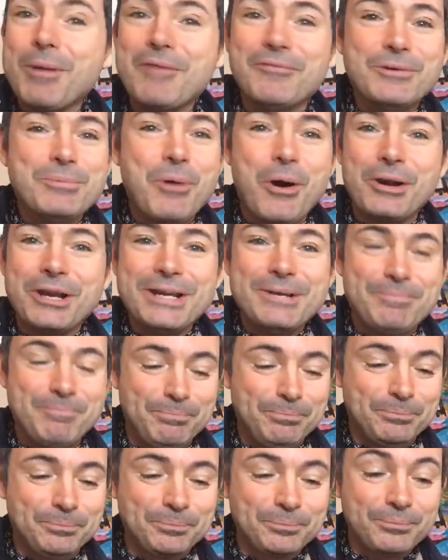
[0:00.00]
everybody.
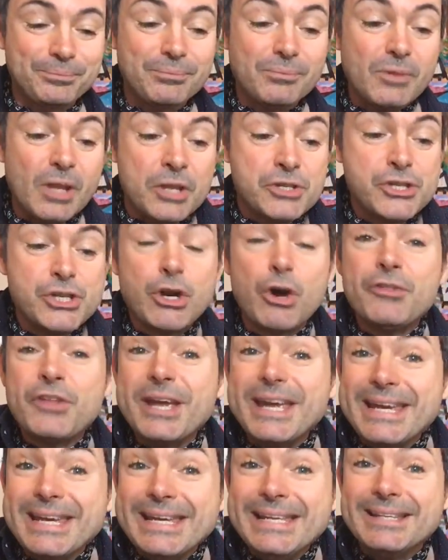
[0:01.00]
So you got
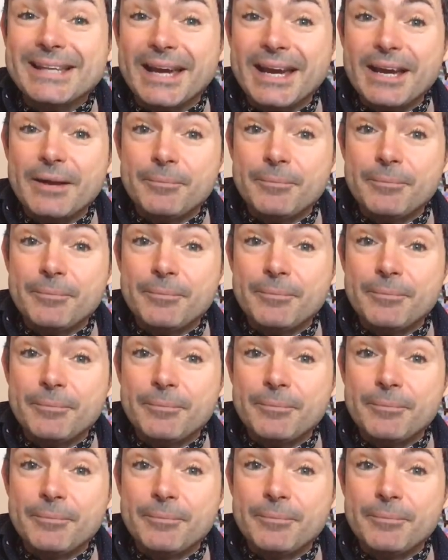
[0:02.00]
the E there,